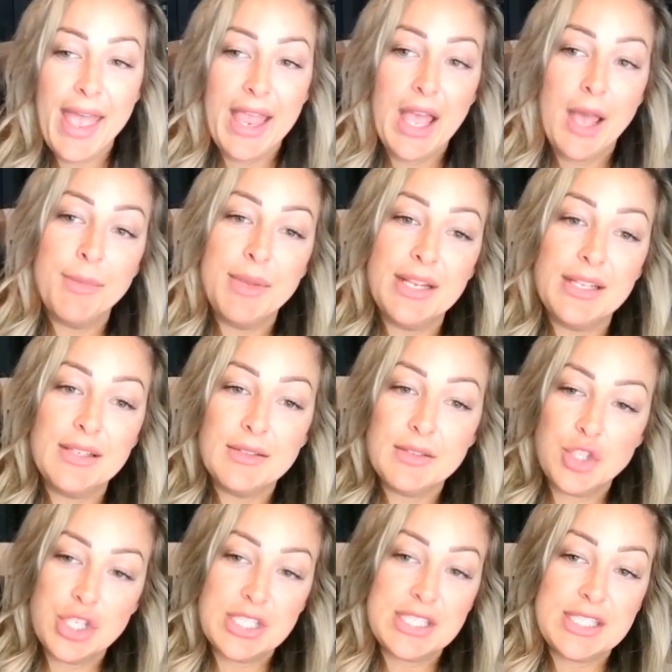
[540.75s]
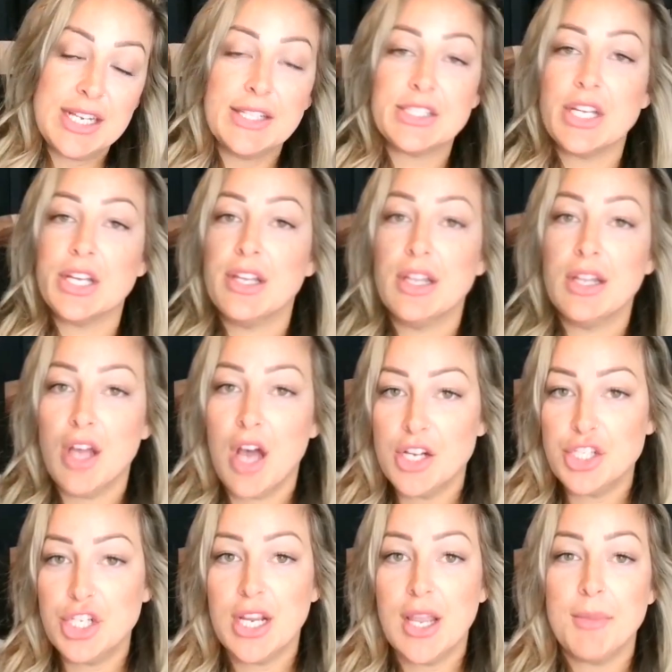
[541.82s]
hey, I'm going to just stick to
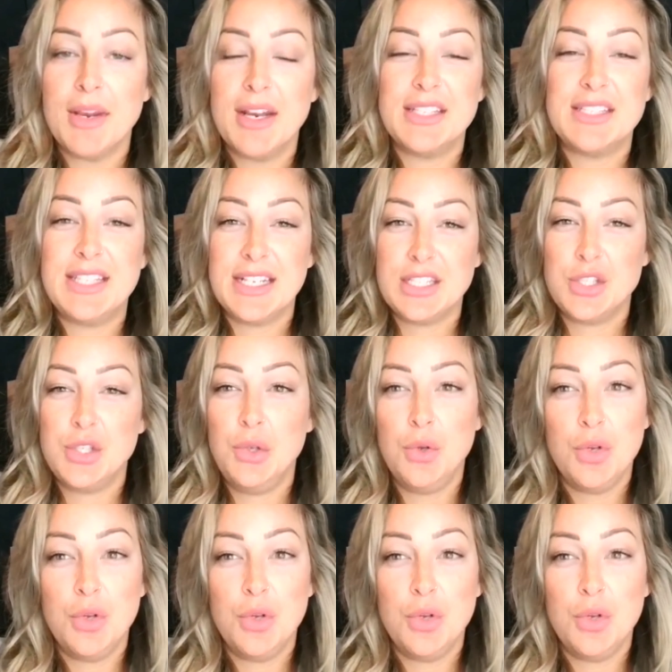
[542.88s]
logic. I'm going to stick